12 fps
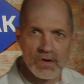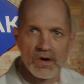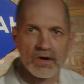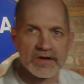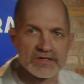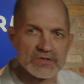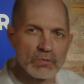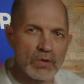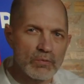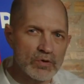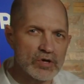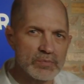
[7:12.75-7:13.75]
All right, so
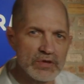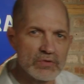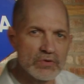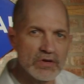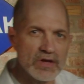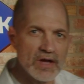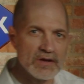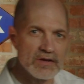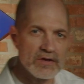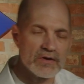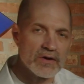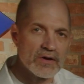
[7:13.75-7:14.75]
what we're going to be looking at
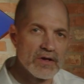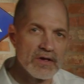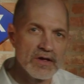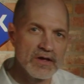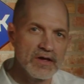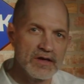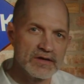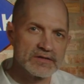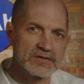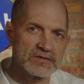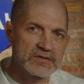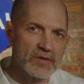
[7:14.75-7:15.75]
here is
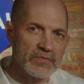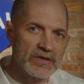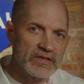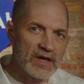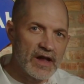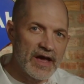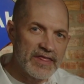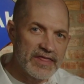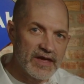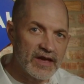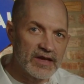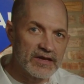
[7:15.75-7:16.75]
something that I
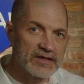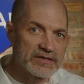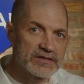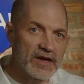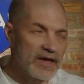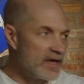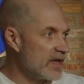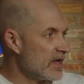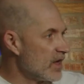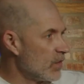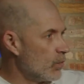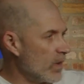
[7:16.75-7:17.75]
think is a
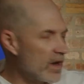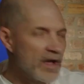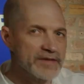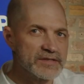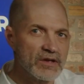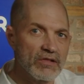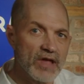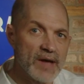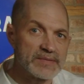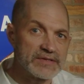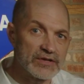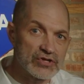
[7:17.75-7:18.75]
warehouse
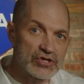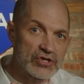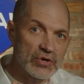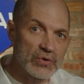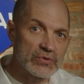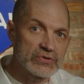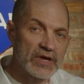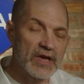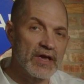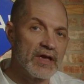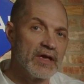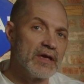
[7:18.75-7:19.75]
collapse that shows
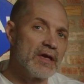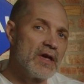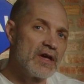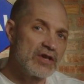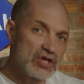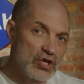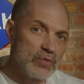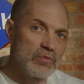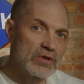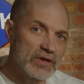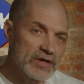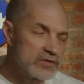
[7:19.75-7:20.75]
a
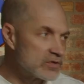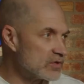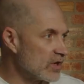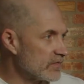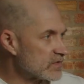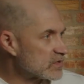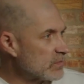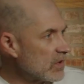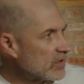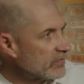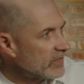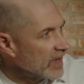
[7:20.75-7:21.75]
accumulation of
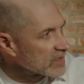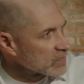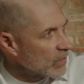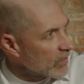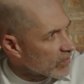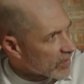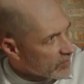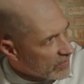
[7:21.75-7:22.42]
small effects. What we're going to be